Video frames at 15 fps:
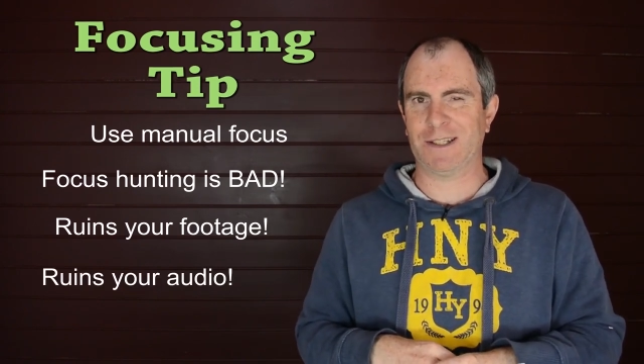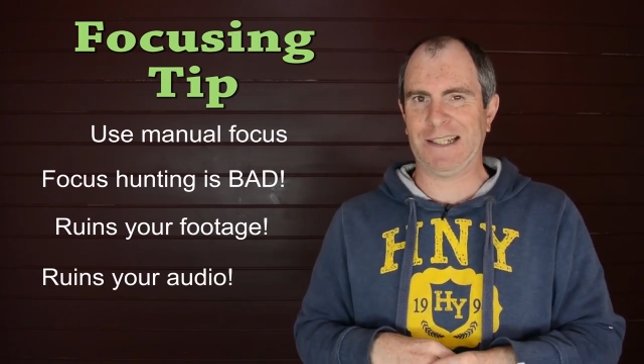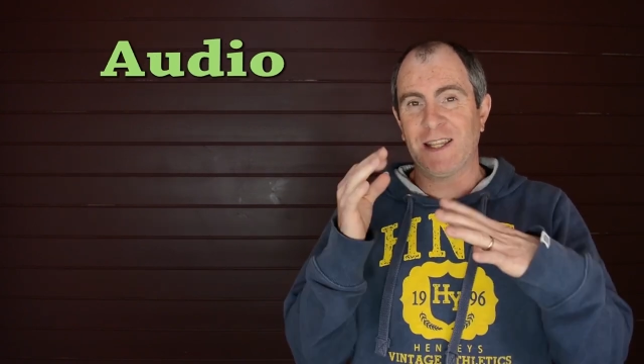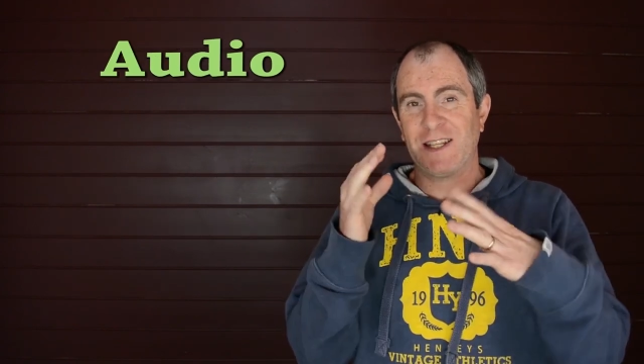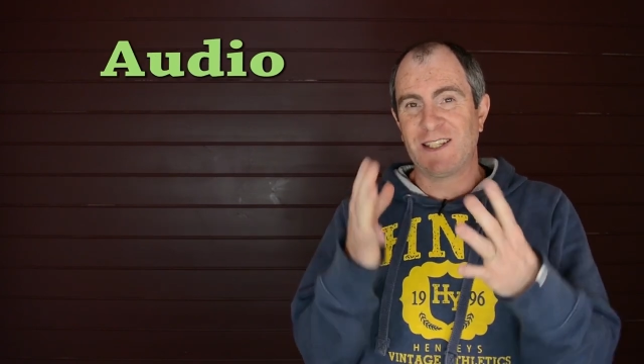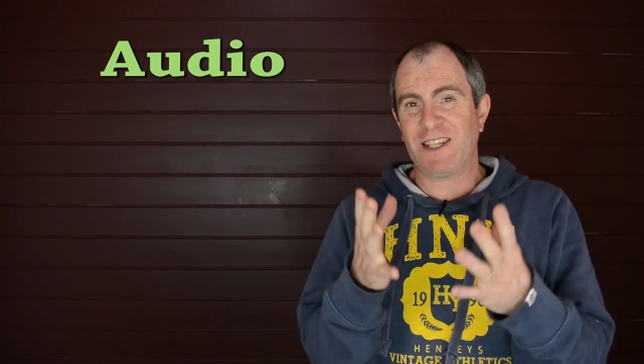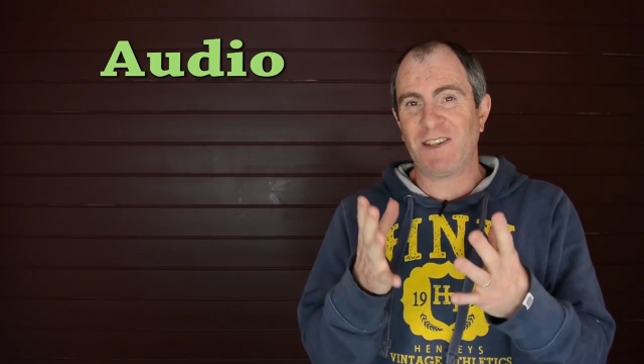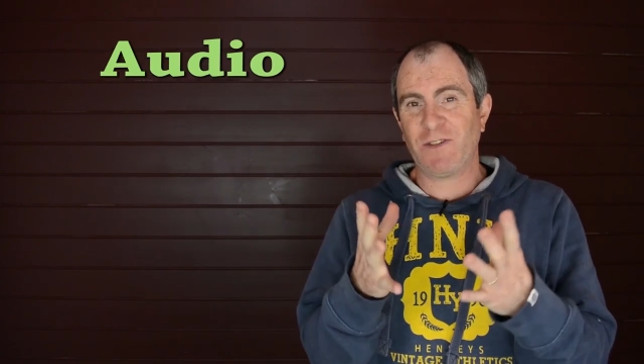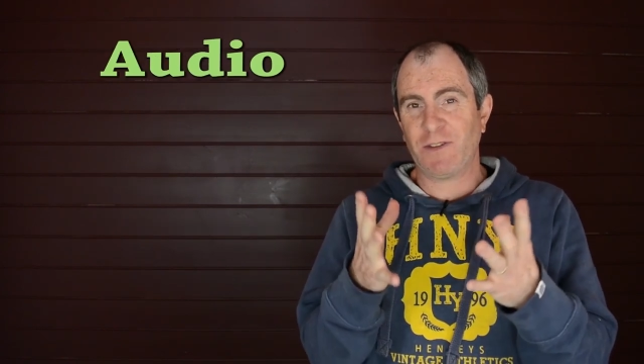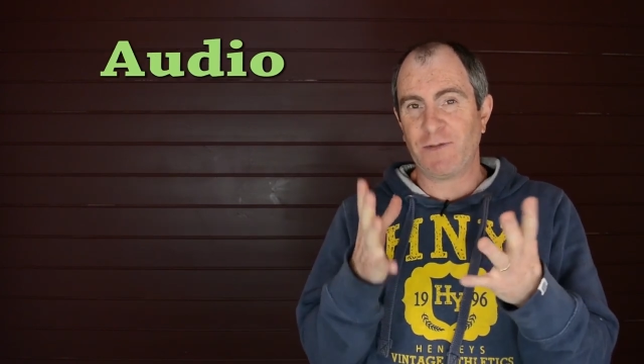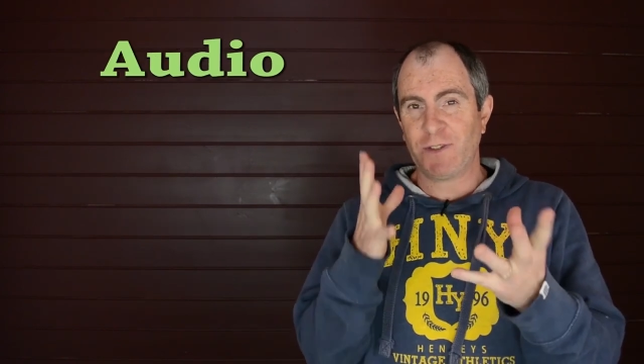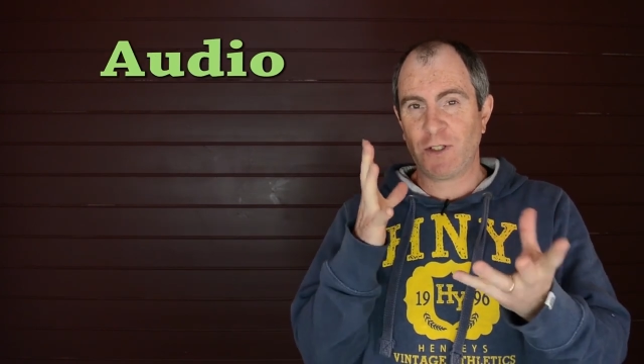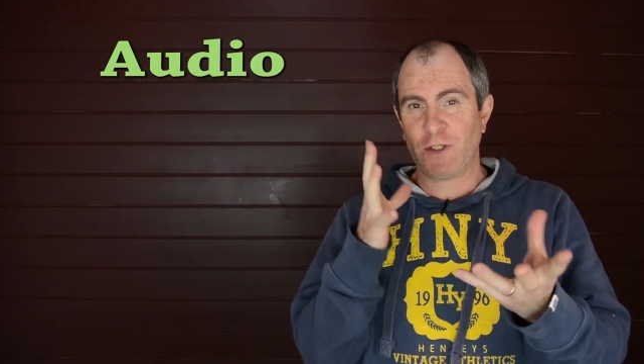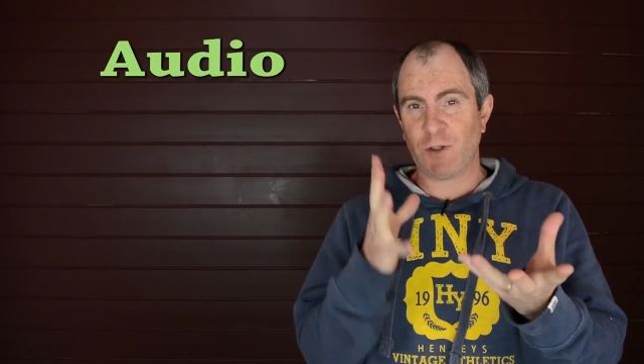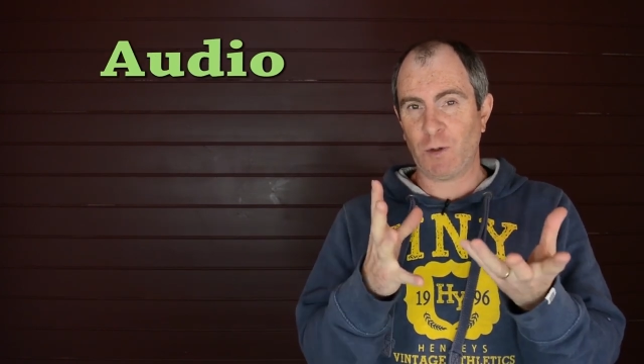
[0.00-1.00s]
The
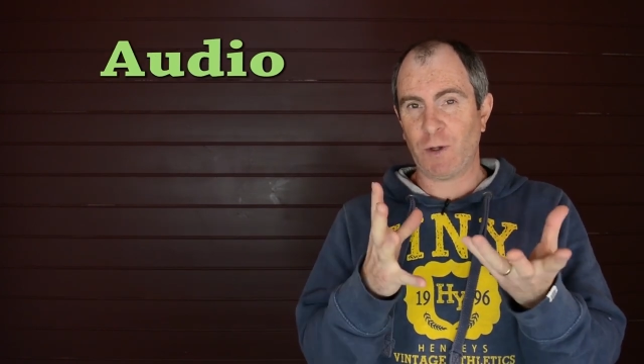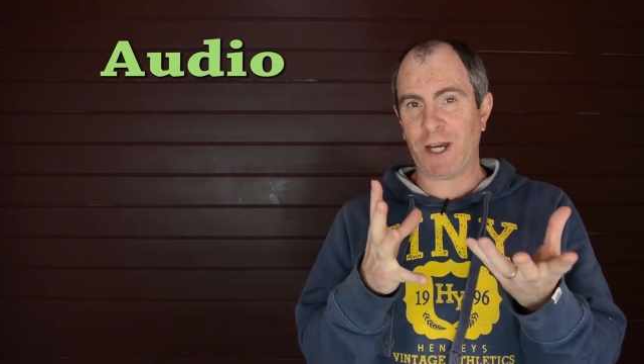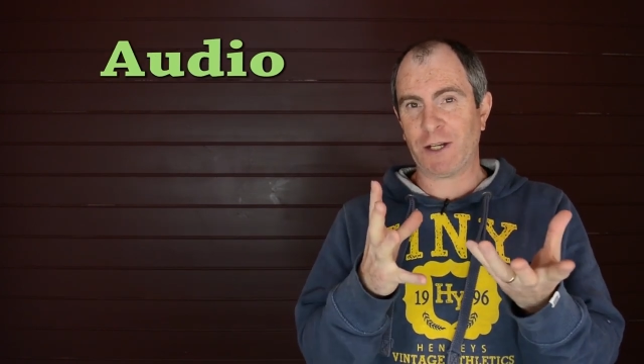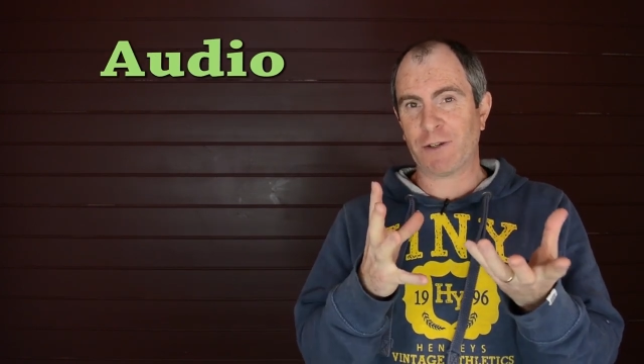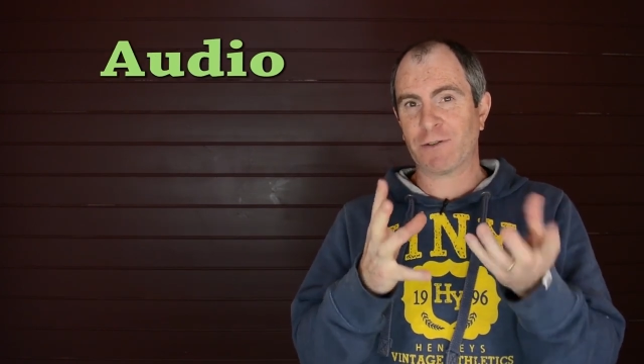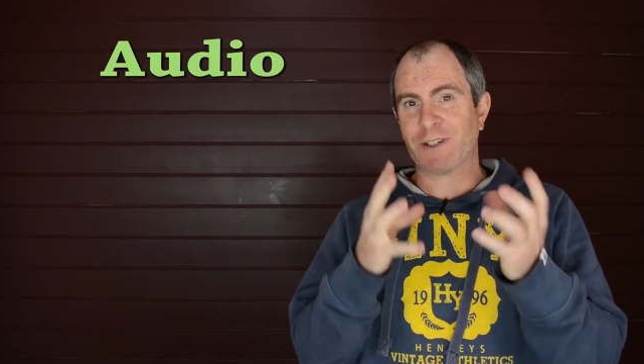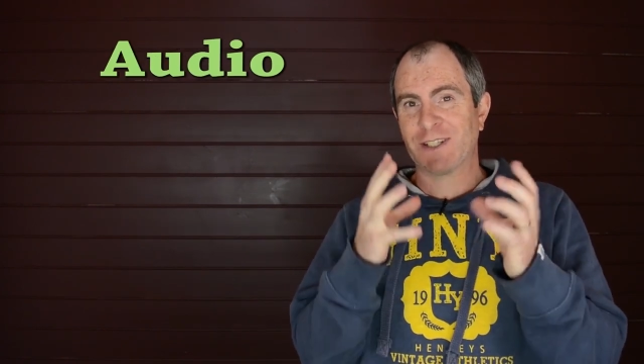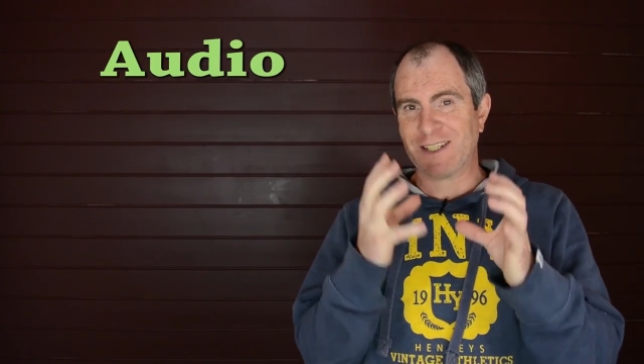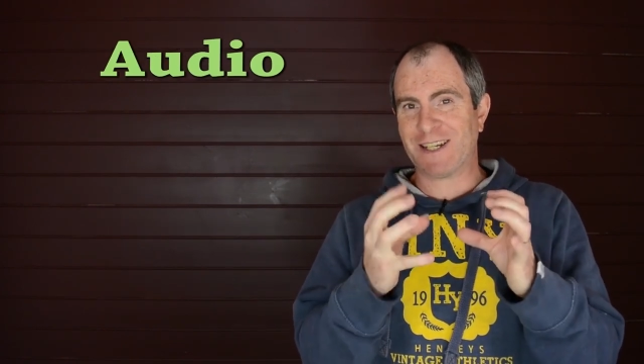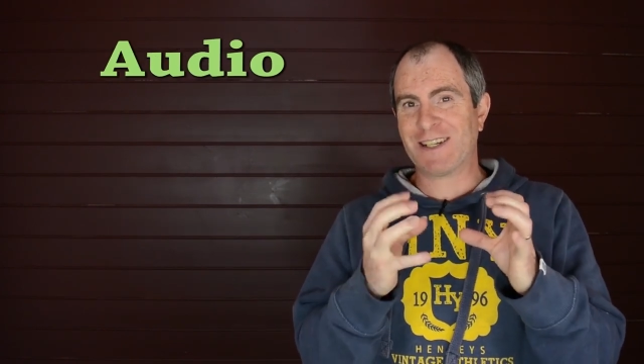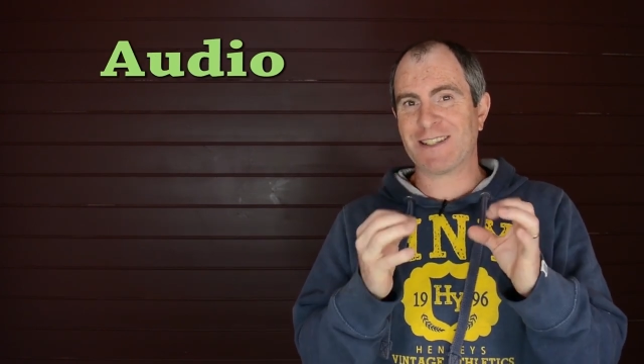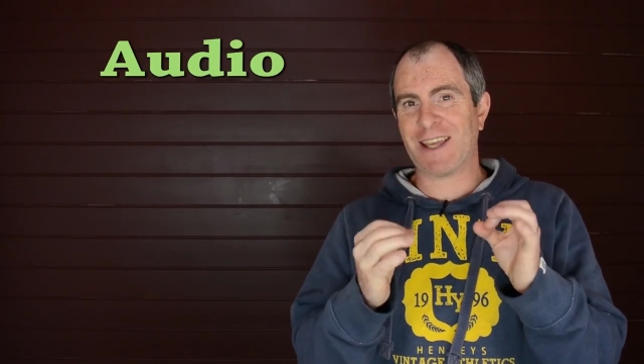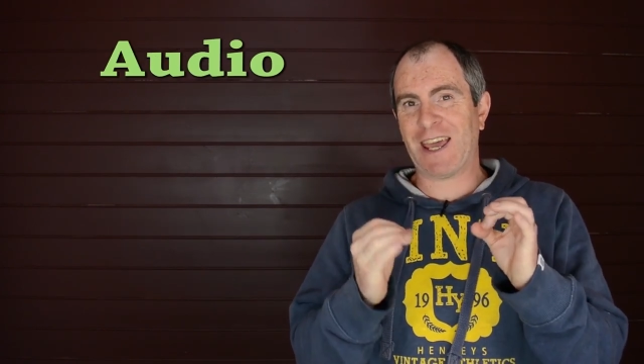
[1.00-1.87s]
D5200 does